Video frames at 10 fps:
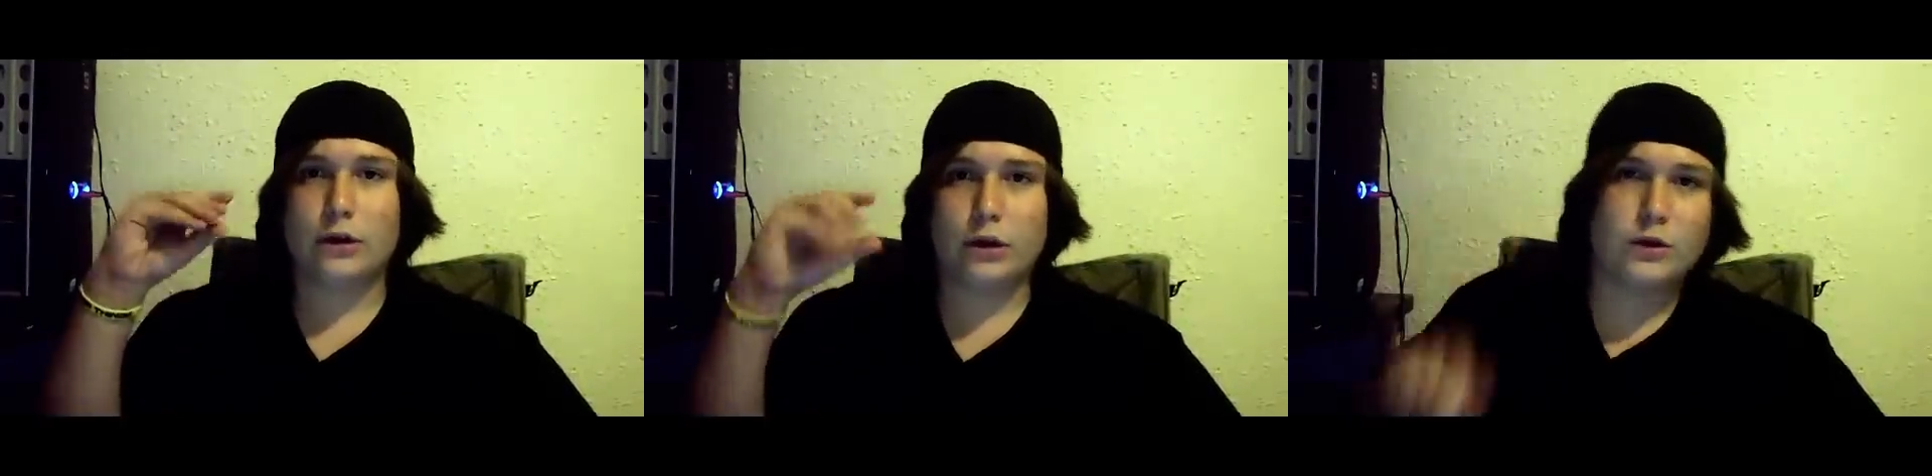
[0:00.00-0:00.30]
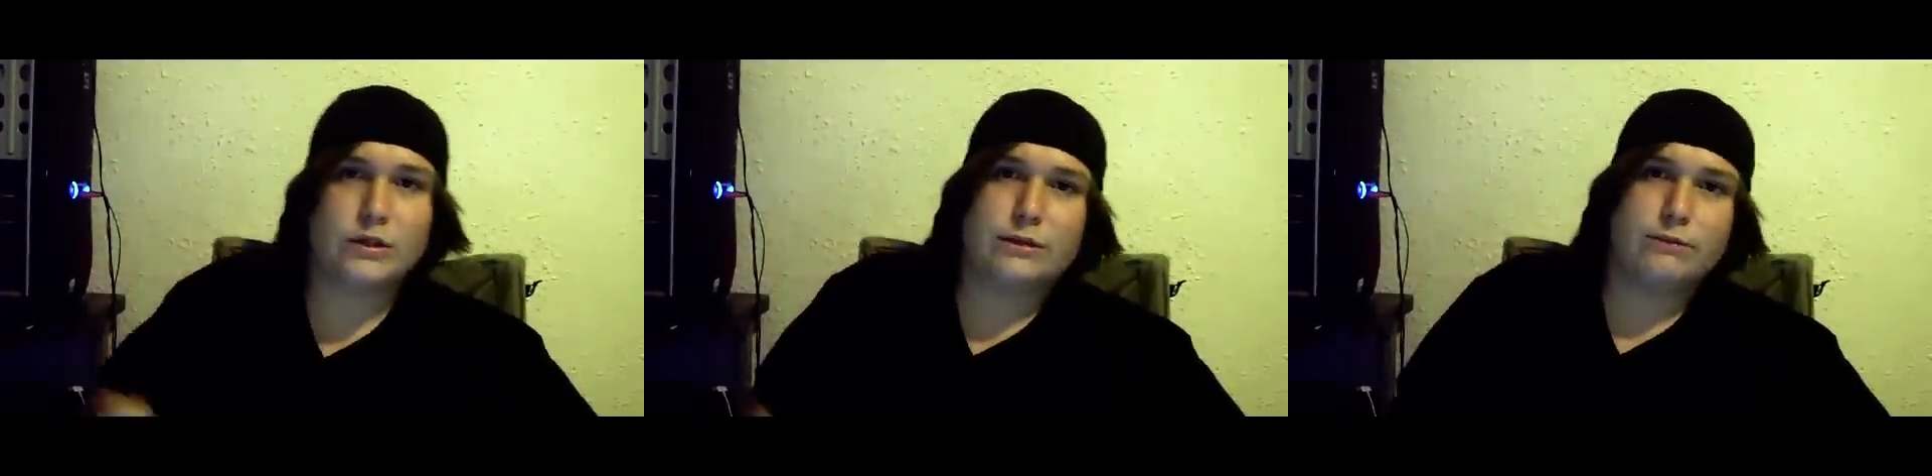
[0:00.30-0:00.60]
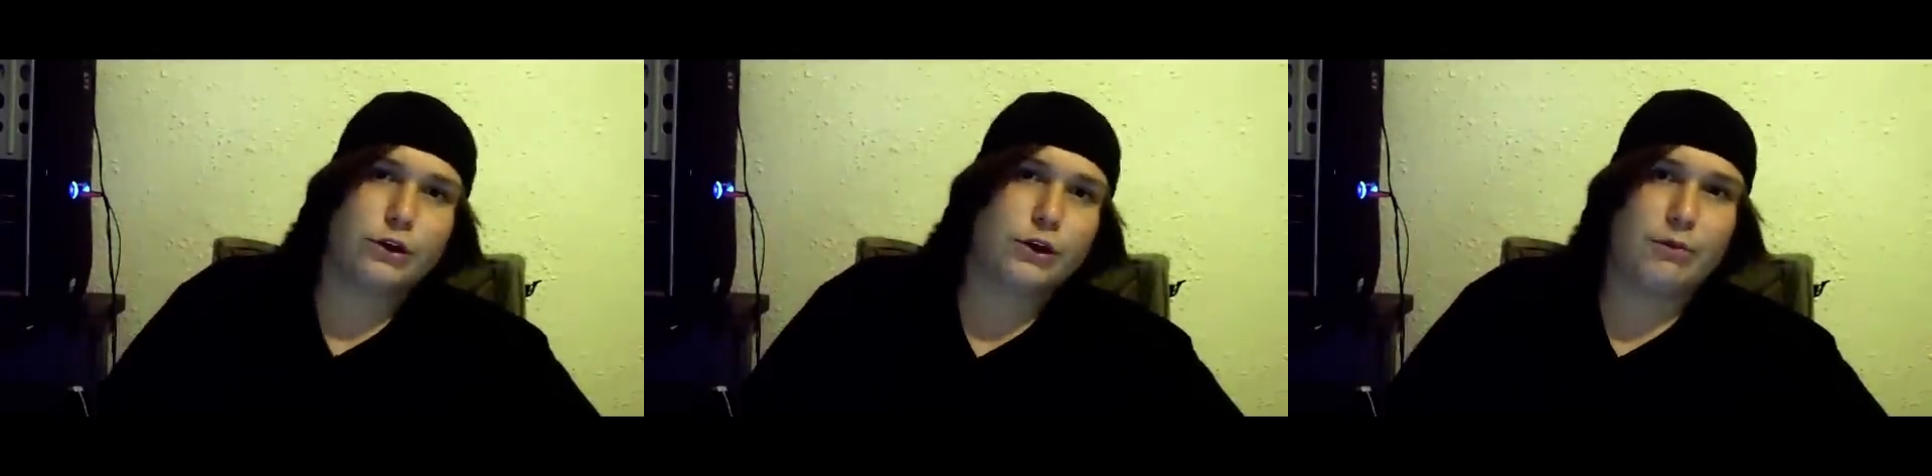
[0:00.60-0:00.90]
close it,
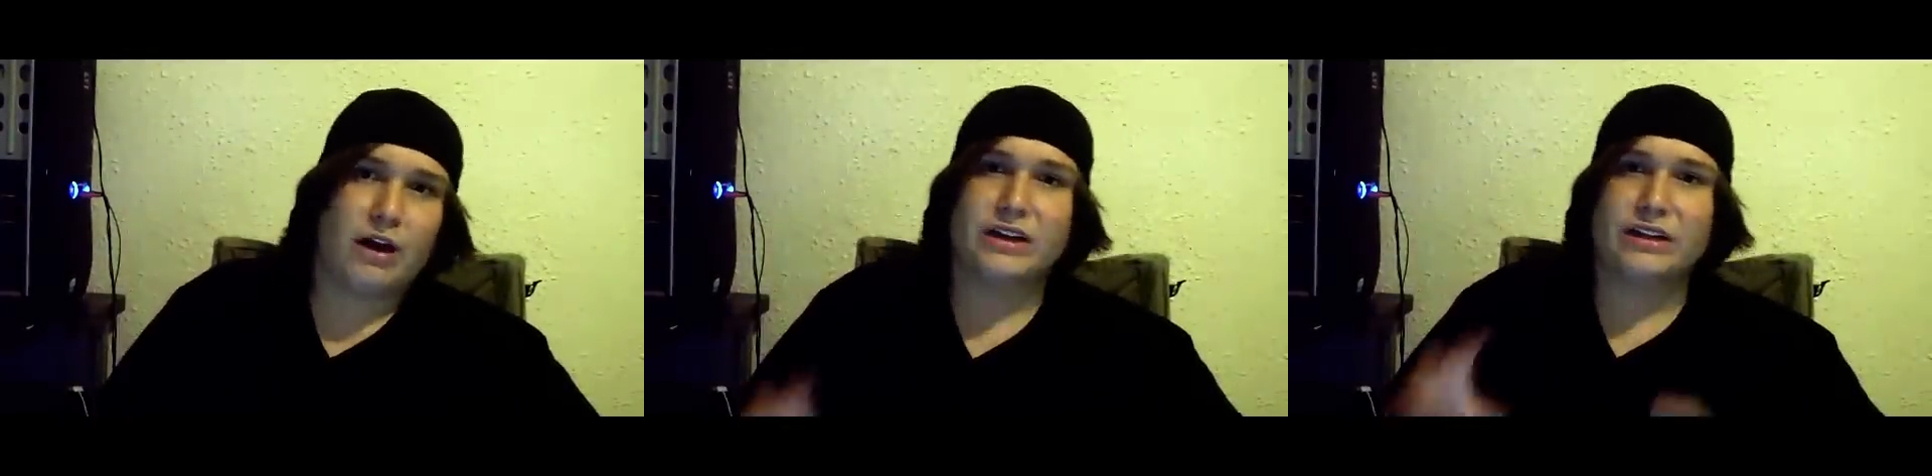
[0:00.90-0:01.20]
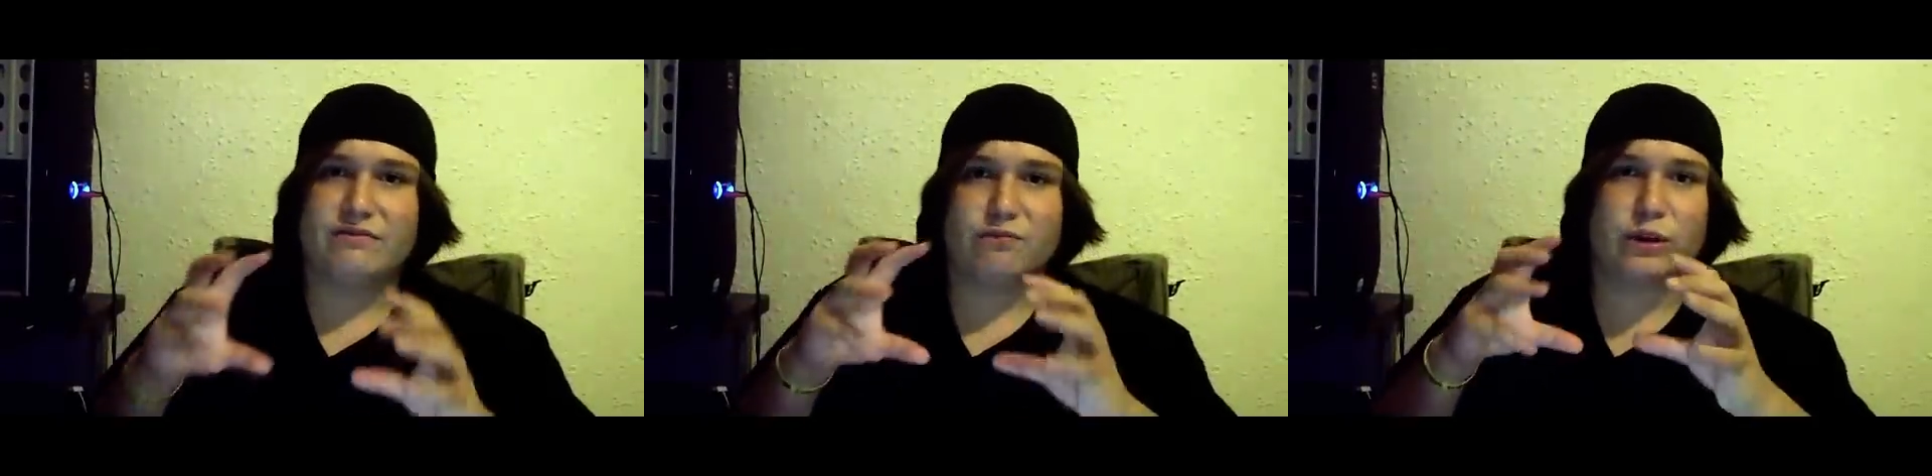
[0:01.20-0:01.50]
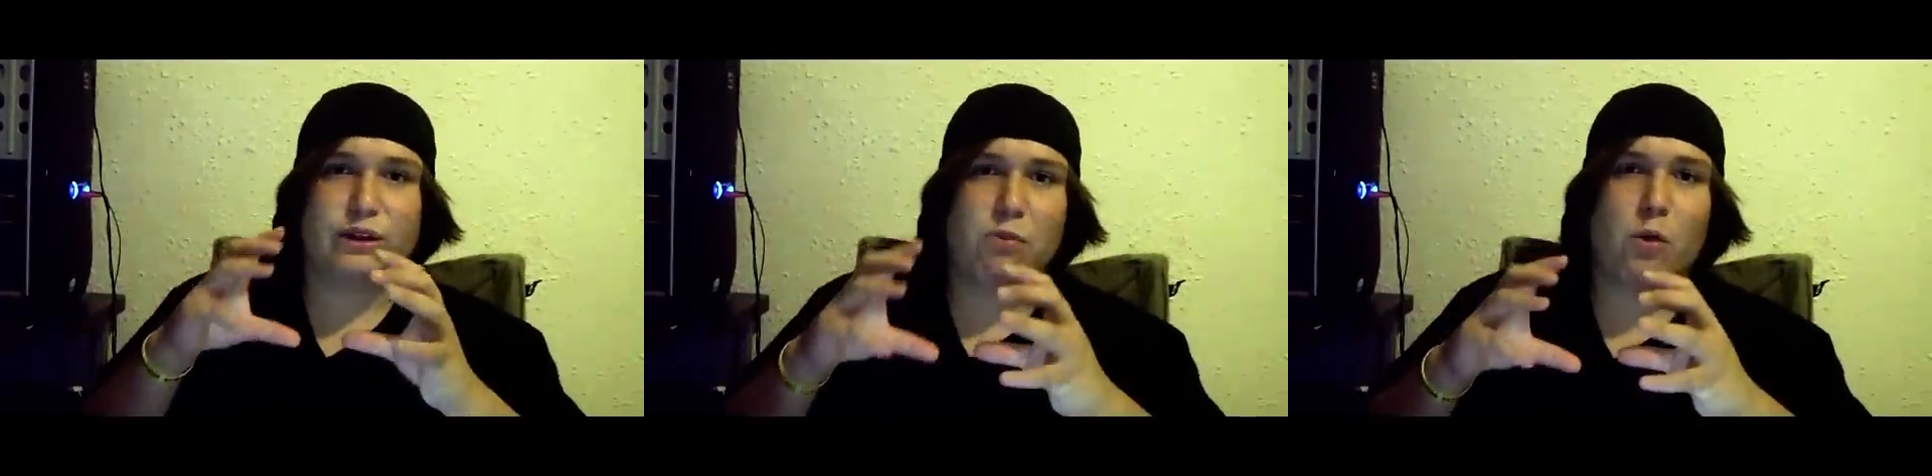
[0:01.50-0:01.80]
put it in your pocket,
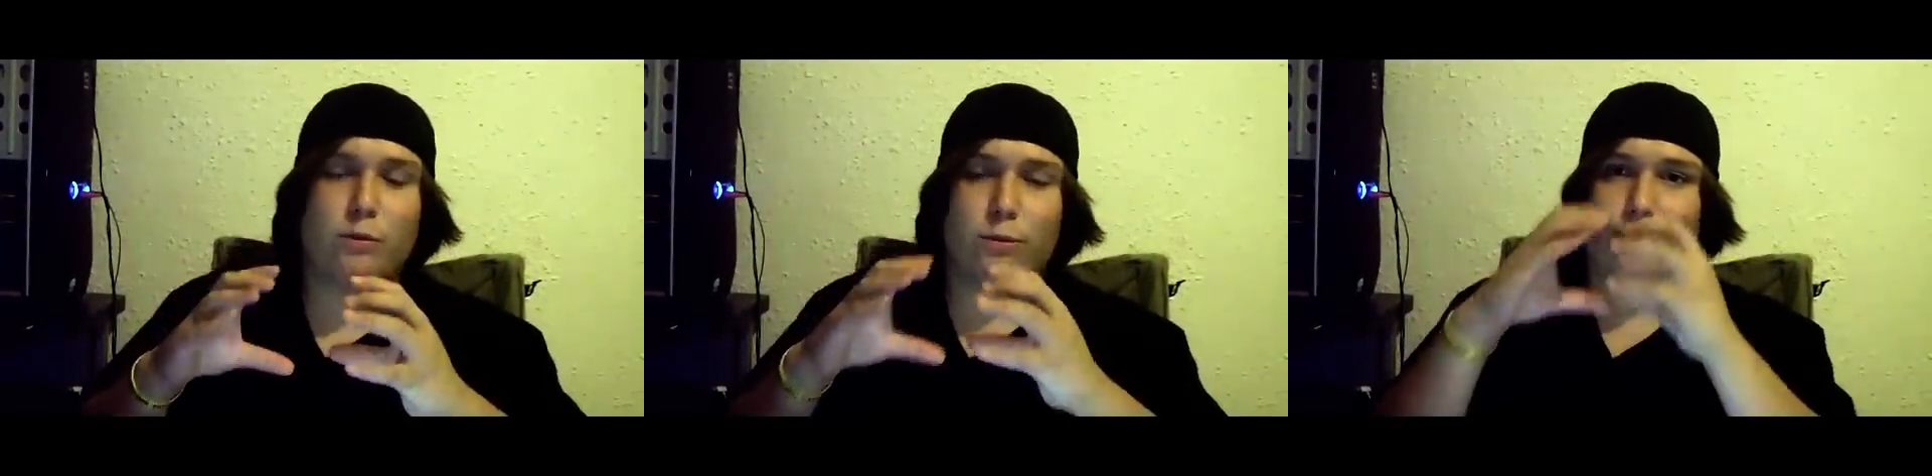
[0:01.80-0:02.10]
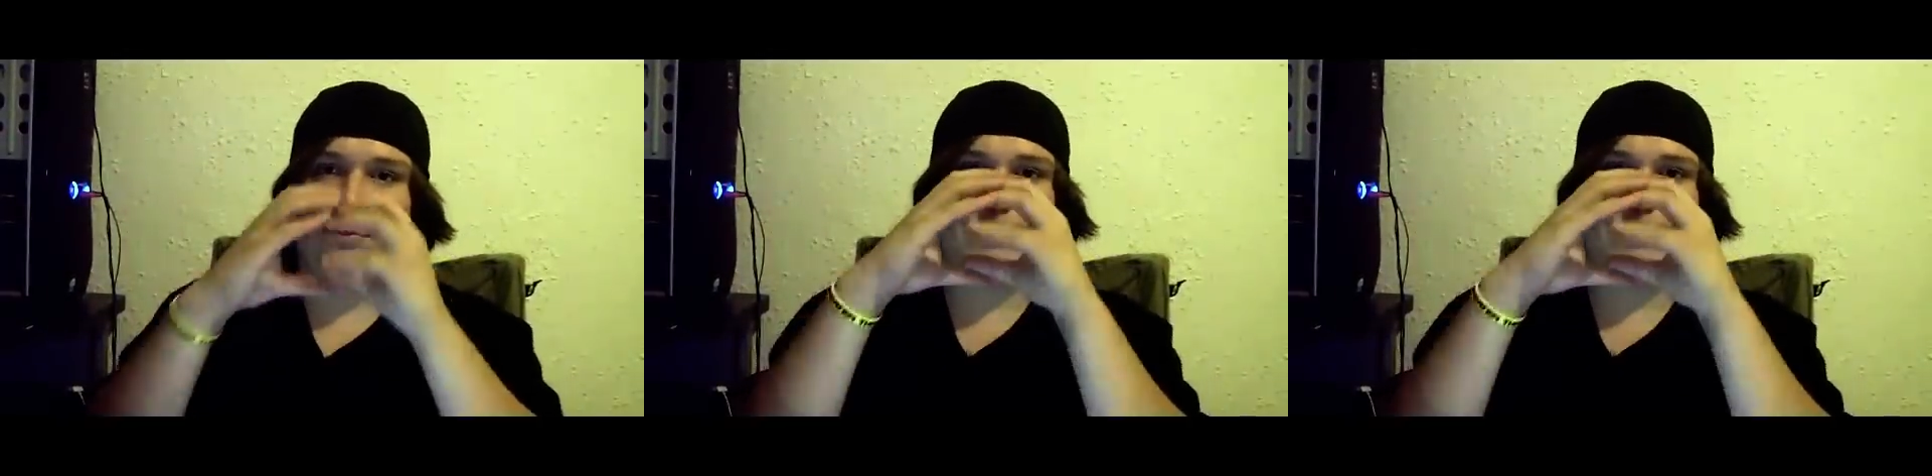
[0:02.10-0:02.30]
really portable.